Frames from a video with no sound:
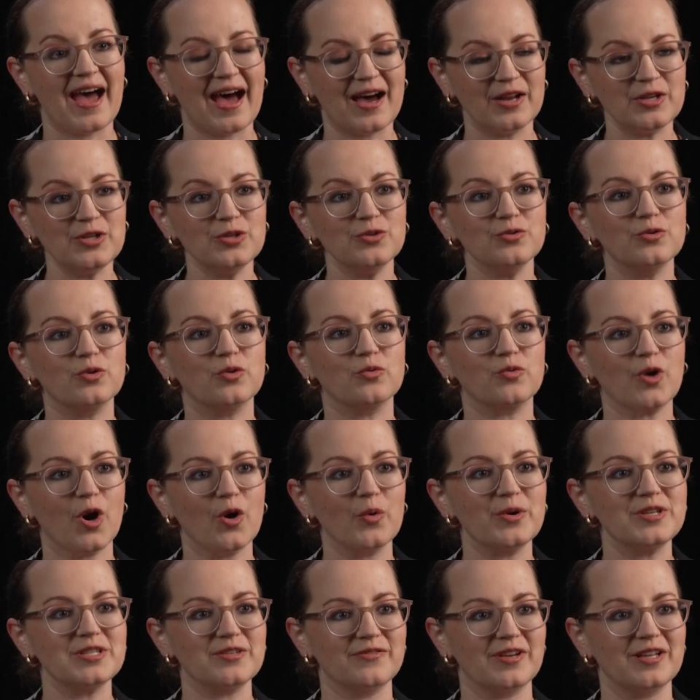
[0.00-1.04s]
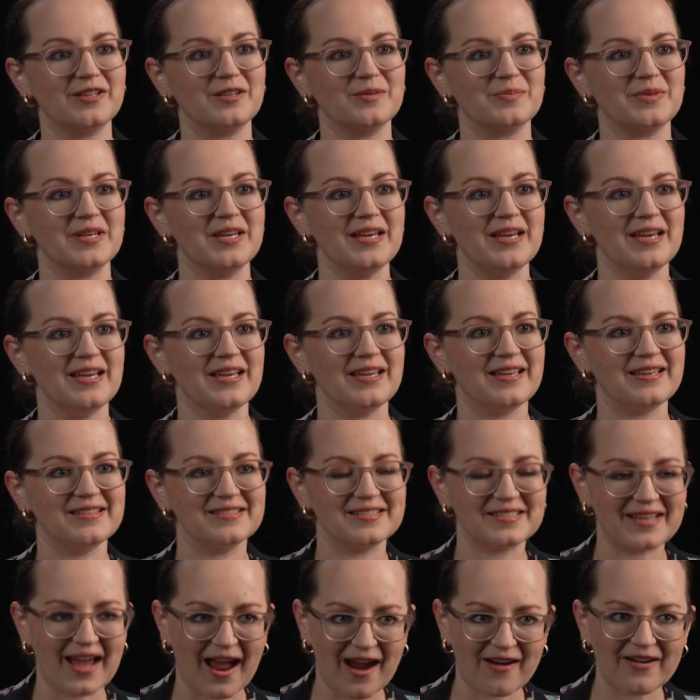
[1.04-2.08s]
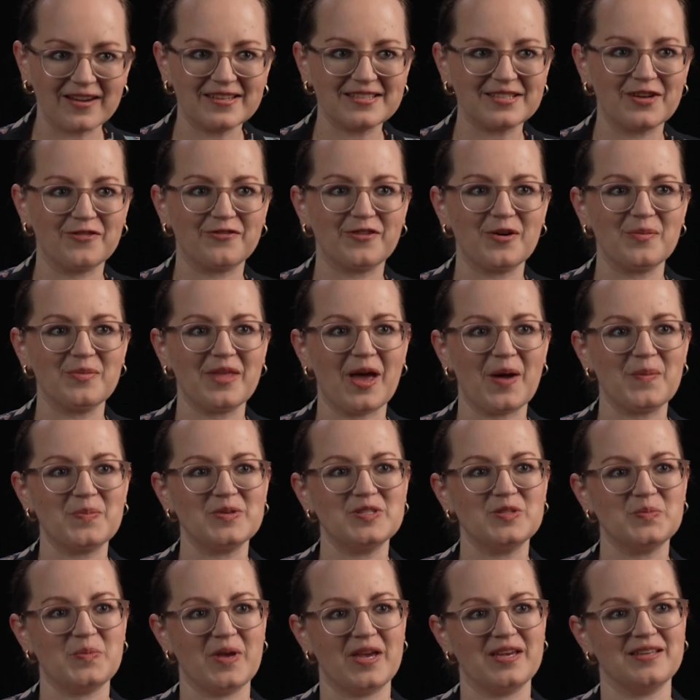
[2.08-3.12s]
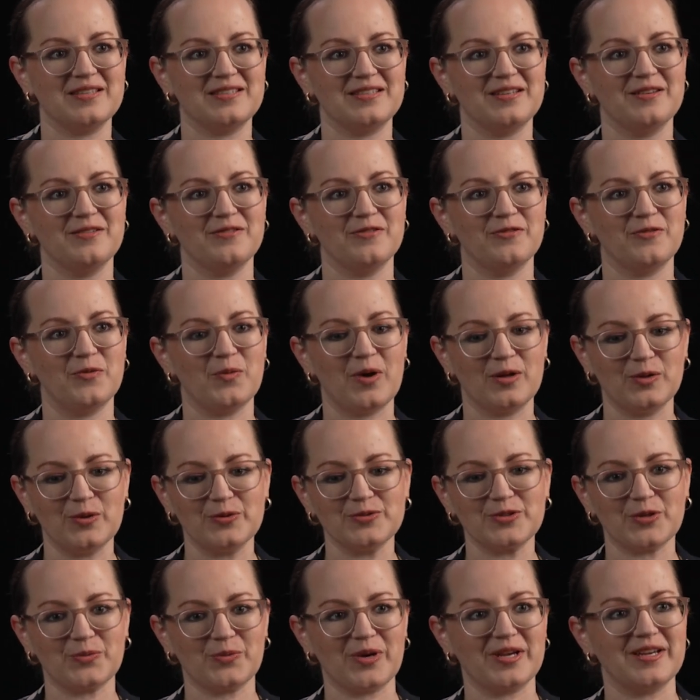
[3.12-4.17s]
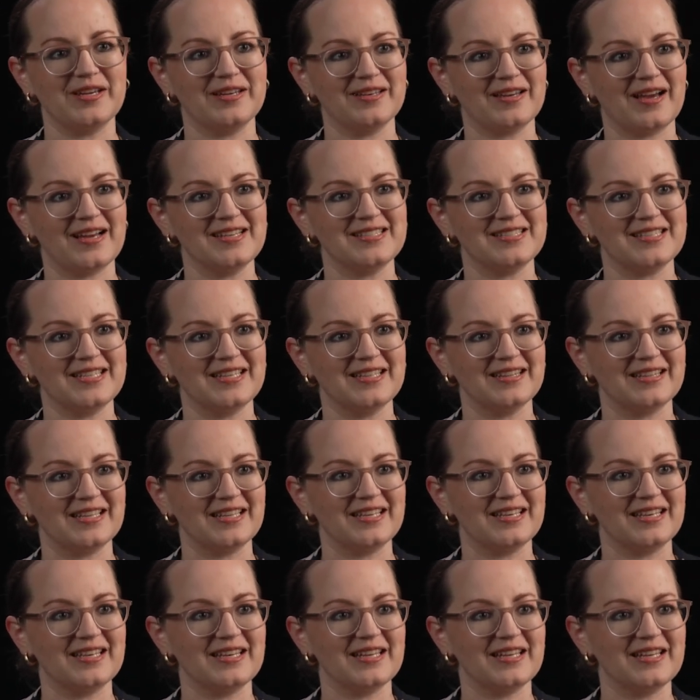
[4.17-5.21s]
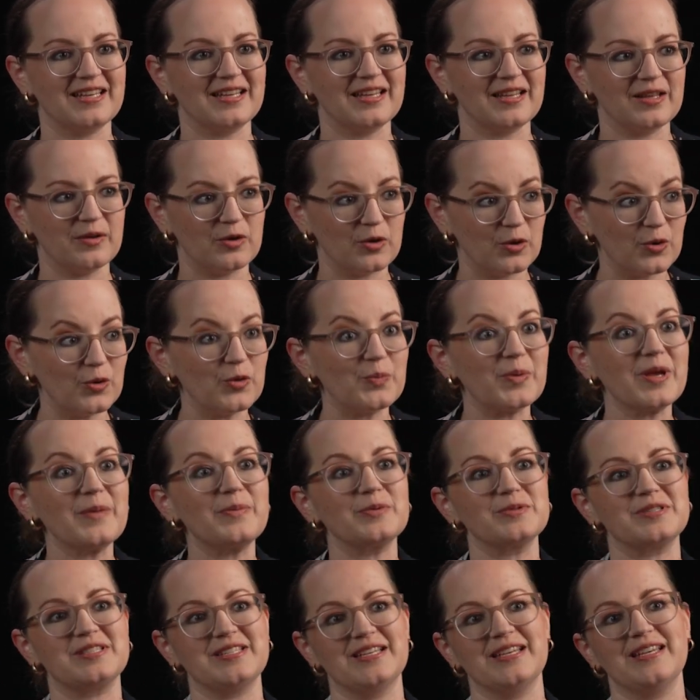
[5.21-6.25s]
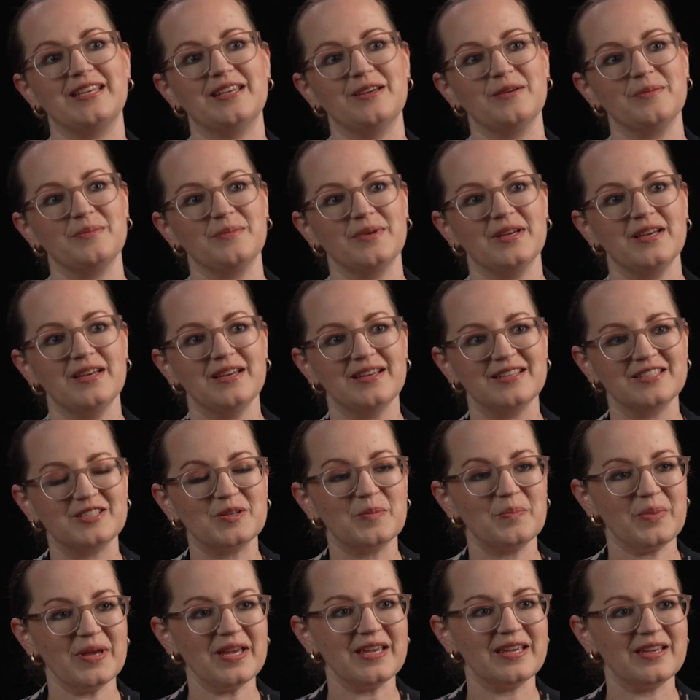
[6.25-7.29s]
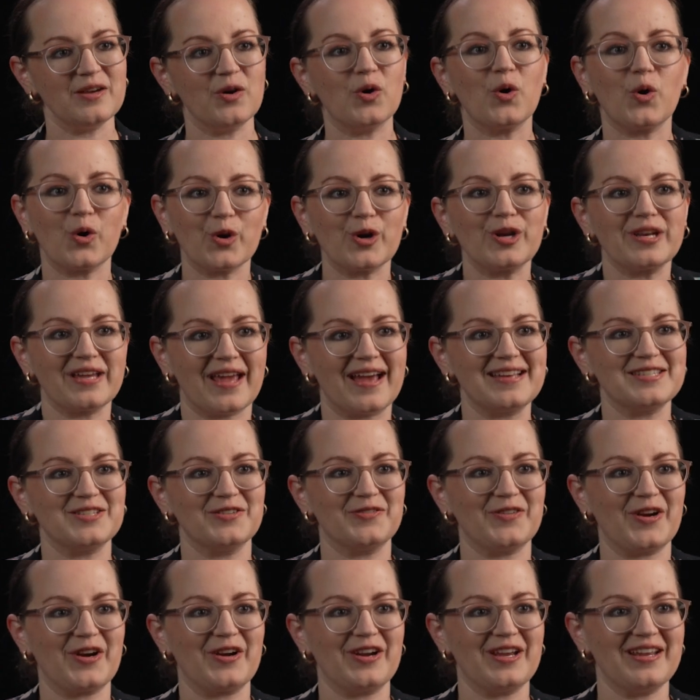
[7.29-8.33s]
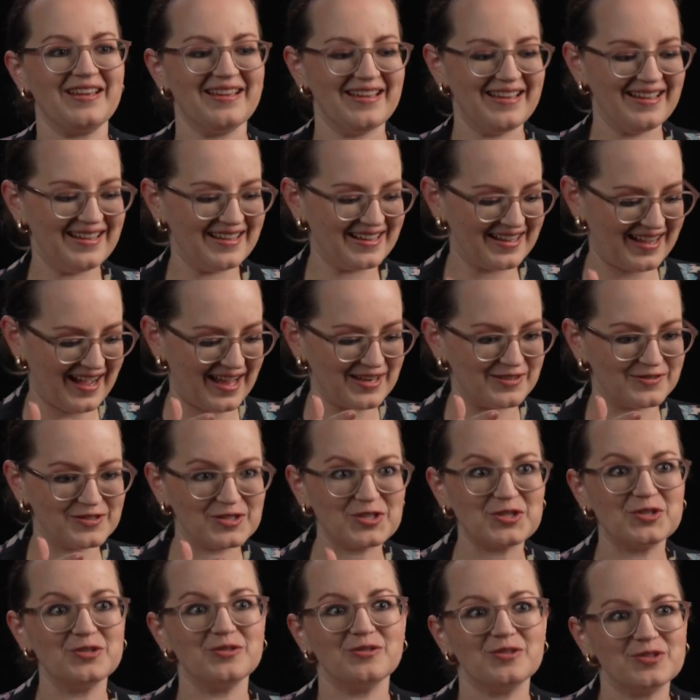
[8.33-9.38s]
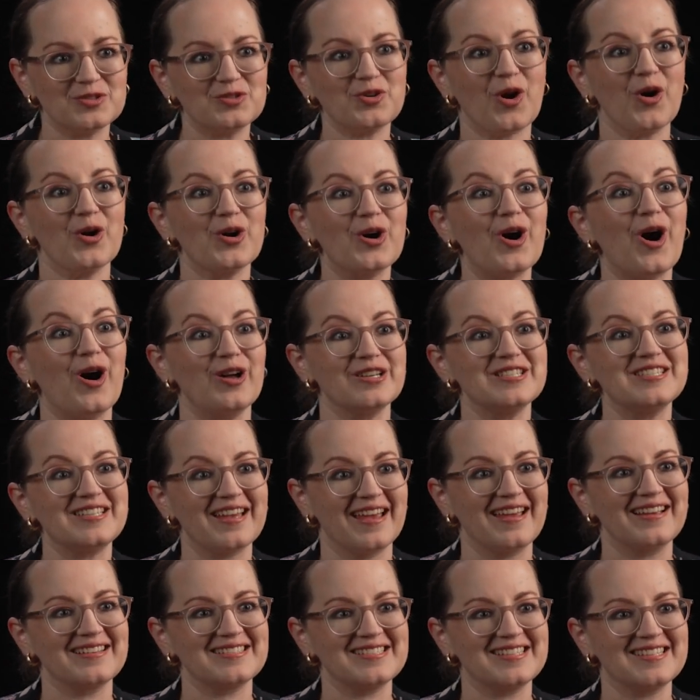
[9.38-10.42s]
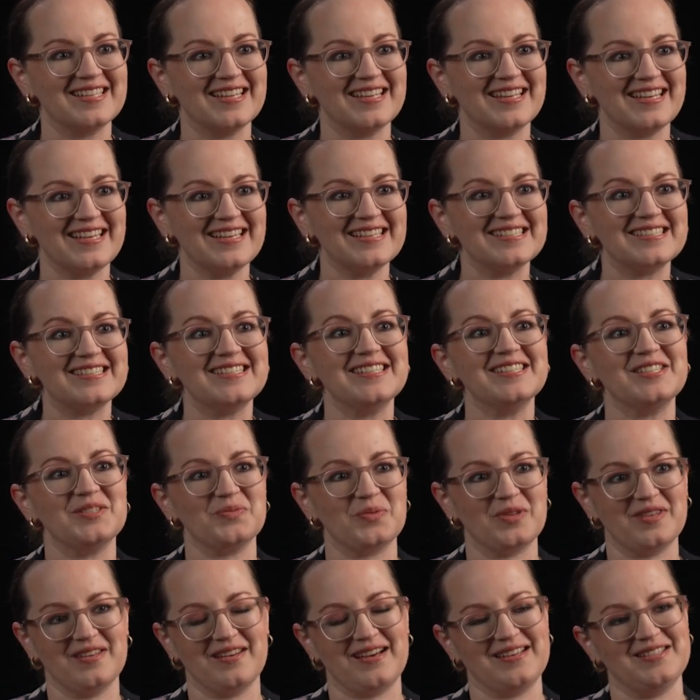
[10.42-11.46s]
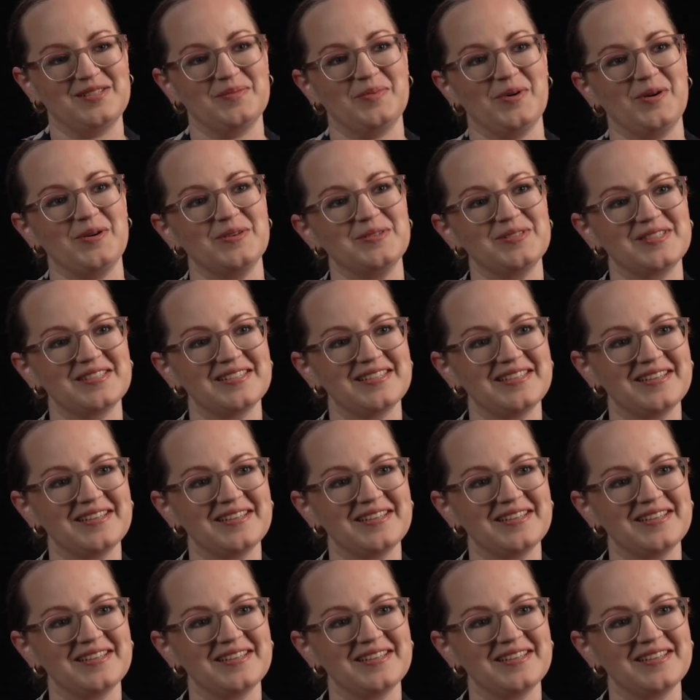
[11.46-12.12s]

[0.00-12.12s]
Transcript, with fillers: How do you grow and develop his character from that perspective, while also recognizing that who people see him to be already has a very kind of strong context that he exists within, I suppose?